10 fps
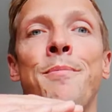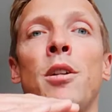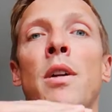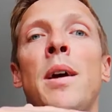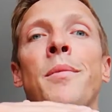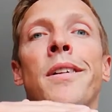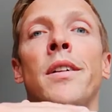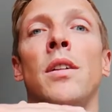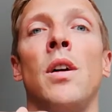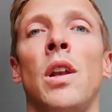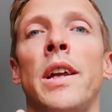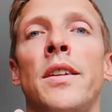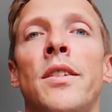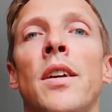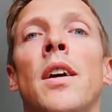grammar
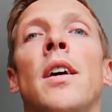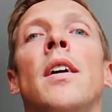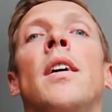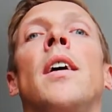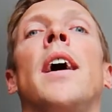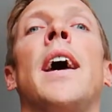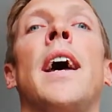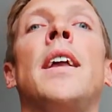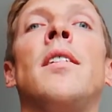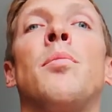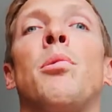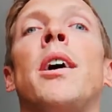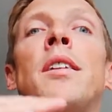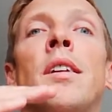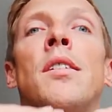knowledge, and
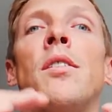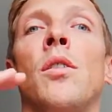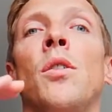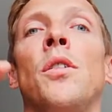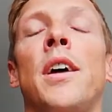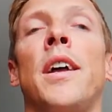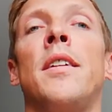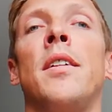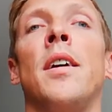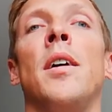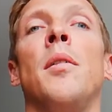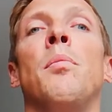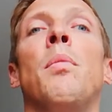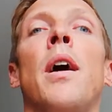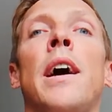practice all that
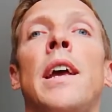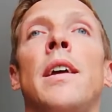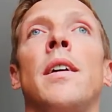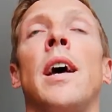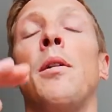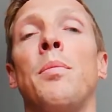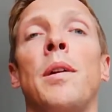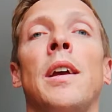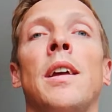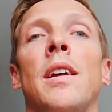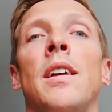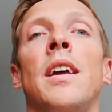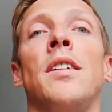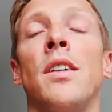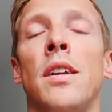by helping
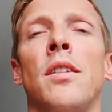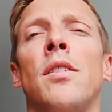each other.